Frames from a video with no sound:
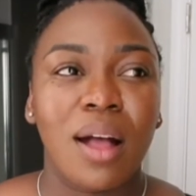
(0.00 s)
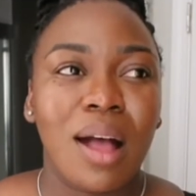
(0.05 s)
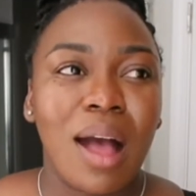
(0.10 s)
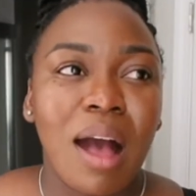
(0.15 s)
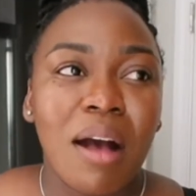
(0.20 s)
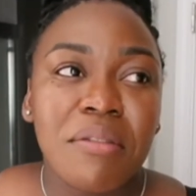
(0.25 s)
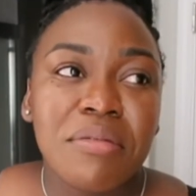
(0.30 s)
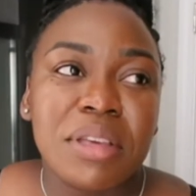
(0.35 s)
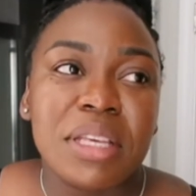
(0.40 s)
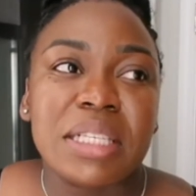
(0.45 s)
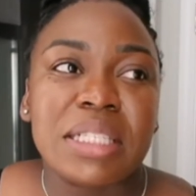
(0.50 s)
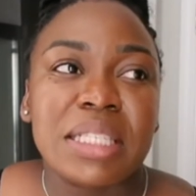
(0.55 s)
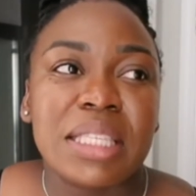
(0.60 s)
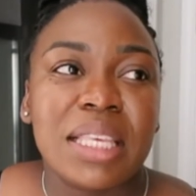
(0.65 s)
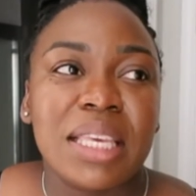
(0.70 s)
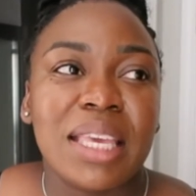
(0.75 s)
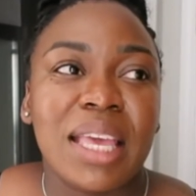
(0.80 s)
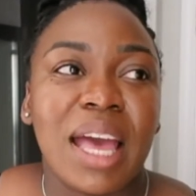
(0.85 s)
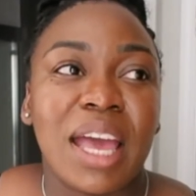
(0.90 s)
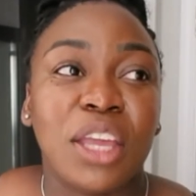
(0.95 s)

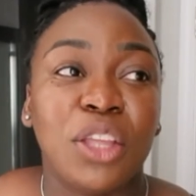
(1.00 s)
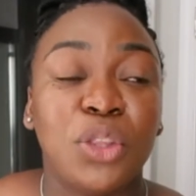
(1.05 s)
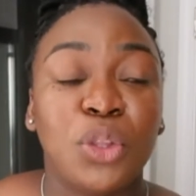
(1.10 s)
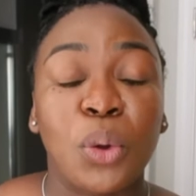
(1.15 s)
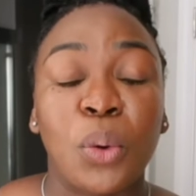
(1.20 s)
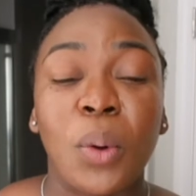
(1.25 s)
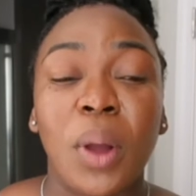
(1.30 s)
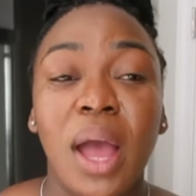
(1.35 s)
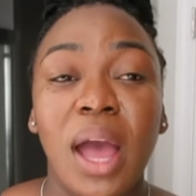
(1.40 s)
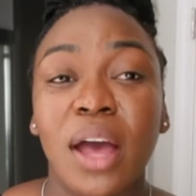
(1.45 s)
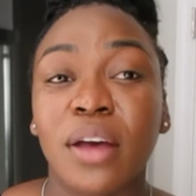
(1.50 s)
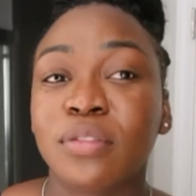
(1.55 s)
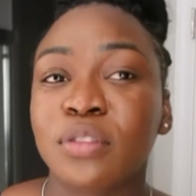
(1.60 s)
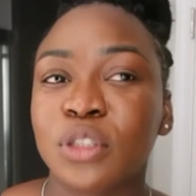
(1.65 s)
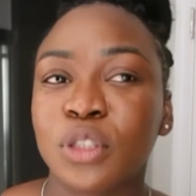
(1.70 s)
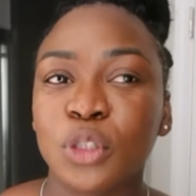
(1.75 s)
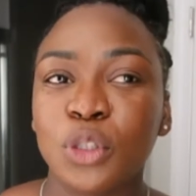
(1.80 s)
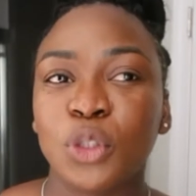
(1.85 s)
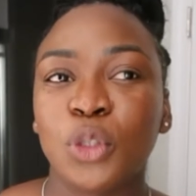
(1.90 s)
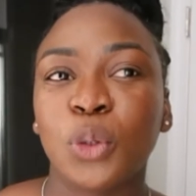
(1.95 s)
Obviously I don't have
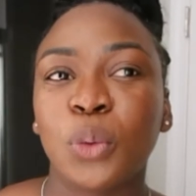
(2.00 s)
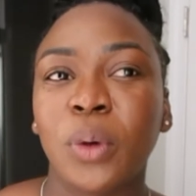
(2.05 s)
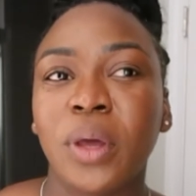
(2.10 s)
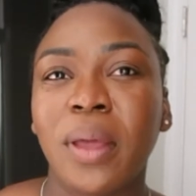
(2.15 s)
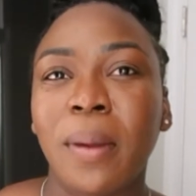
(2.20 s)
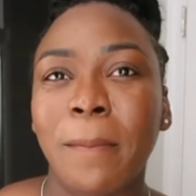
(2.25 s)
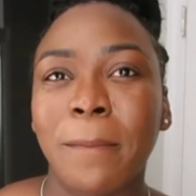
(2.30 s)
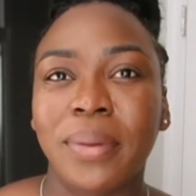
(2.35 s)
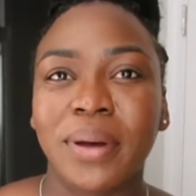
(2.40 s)
to do it,